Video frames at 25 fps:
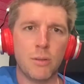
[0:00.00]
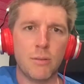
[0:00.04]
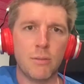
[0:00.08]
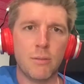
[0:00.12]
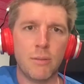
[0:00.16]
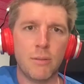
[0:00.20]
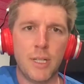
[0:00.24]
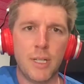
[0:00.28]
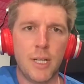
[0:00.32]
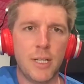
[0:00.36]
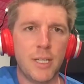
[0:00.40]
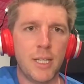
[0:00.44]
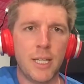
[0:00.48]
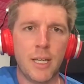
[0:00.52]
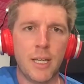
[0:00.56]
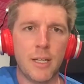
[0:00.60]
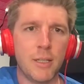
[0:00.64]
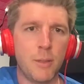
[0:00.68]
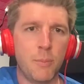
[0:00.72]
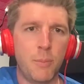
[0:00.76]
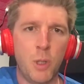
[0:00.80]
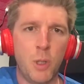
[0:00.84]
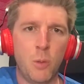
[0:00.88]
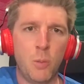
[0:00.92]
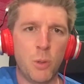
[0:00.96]
You know, they get the
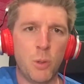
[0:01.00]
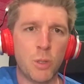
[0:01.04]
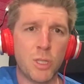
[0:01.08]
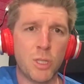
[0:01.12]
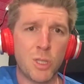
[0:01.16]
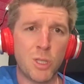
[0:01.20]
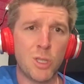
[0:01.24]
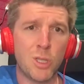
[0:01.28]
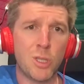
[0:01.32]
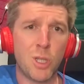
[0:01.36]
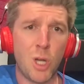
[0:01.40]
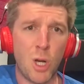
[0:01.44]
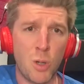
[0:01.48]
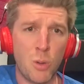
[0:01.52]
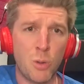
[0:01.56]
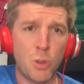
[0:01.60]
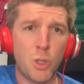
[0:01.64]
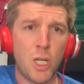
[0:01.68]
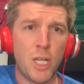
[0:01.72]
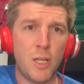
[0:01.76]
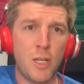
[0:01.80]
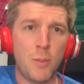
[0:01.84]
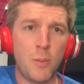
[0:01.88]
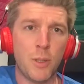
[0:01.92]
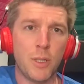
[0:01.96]
billboards are so
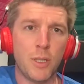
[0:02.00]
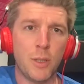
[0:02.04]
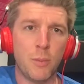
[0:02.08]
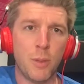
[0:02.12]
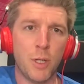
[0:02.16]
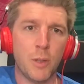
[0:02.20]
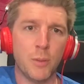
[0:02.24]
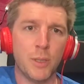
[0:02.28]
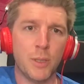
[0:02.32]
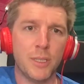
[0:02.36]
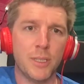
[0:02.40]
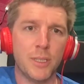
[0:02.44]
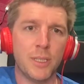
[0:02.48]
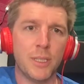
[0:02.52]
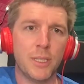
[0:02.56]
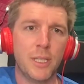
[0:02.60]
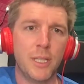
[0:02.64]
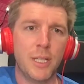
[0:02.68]
cheap at the moment.